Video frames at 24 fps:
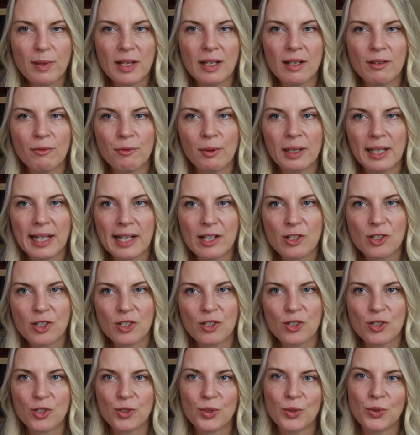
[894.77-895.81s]
been in
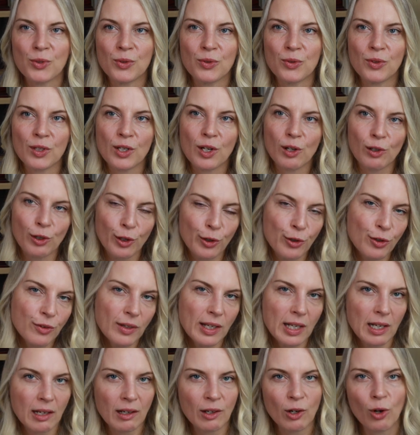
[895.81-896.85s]
relation to the
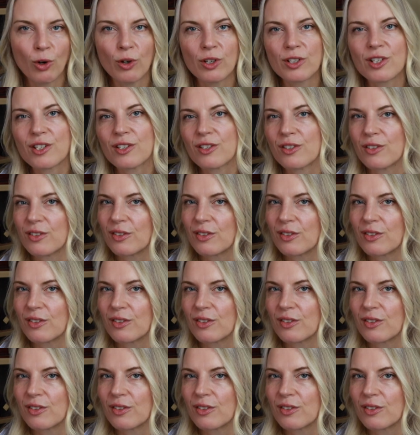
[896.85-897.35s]
clothing, not